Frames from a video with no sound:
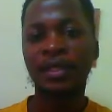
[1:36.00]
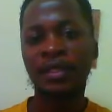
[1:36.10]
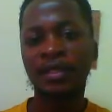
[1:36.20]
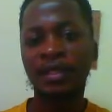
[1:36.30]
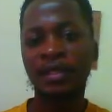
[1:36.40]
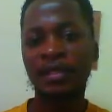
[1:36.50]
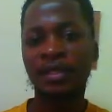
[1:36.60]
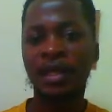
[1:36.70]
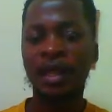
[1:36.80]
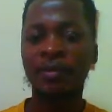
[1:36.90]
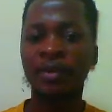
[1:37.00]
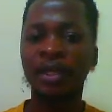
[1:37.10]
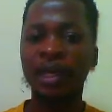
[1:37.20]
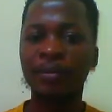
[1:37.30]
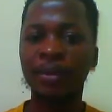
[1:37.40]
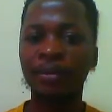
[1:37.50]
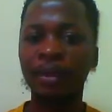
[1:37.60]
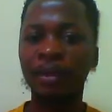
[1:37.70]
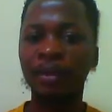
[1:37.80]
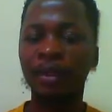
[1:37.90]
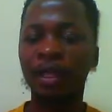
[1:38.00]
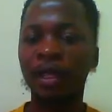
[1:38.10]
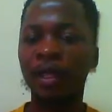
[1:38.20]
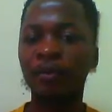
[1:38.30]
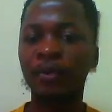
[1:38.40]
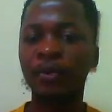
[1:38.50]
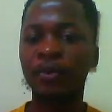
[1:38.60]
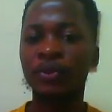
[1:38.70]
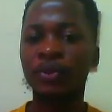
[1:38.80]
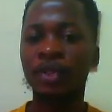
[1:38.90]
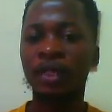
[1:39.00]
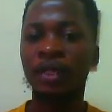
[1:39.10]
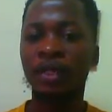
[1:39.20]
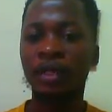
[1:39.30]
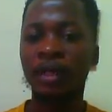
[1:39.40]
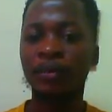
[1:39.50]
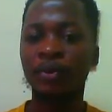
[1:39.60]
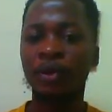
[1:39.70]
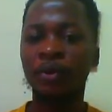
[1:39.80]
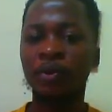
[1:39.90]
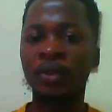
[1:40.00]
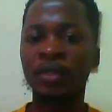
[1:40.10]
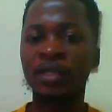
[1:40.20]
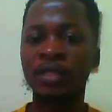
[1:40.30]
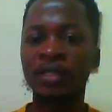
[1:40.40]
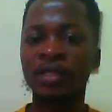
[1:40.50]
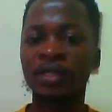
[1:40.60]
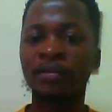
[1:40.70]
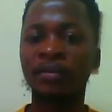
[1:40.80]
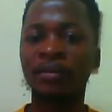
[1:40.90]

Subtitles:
since I'm in Liberia, I will use Liberia coordinate system.